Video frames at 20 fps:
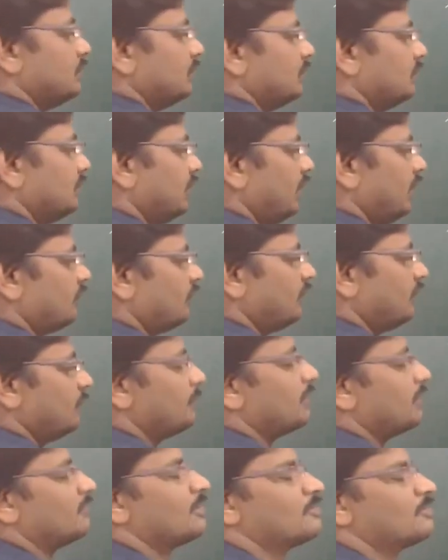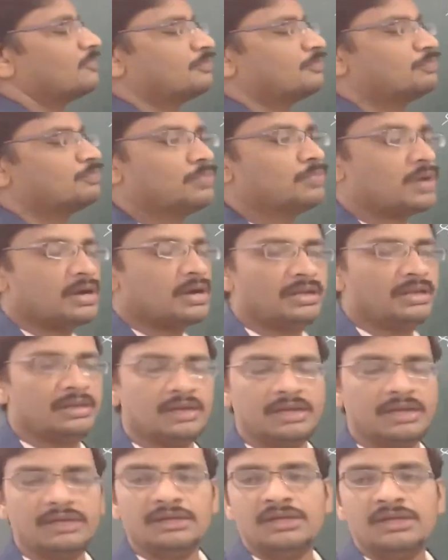equilibrium of body,
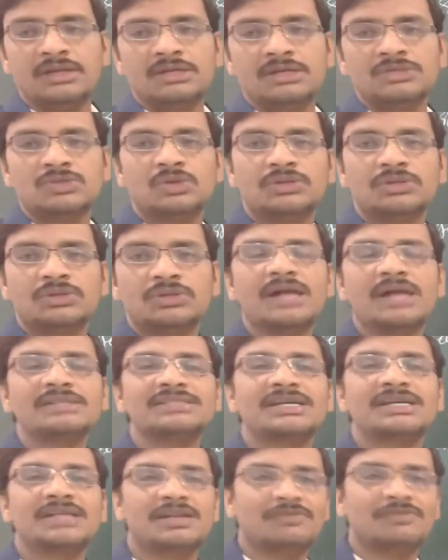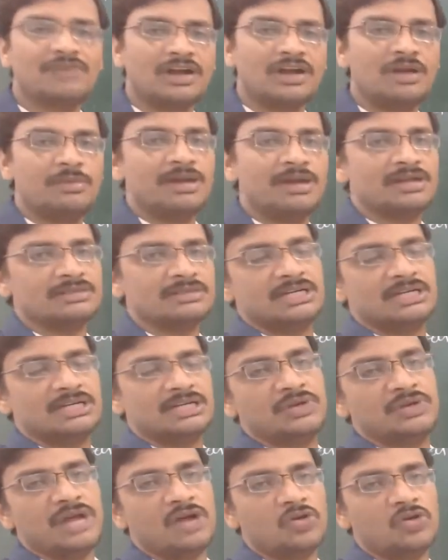right, so there are certain fundamentals that
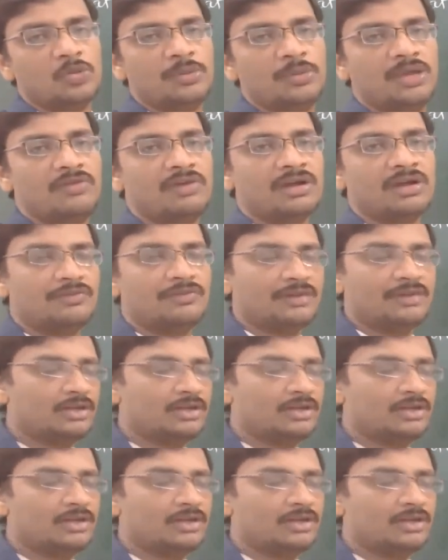we have to be aware of it.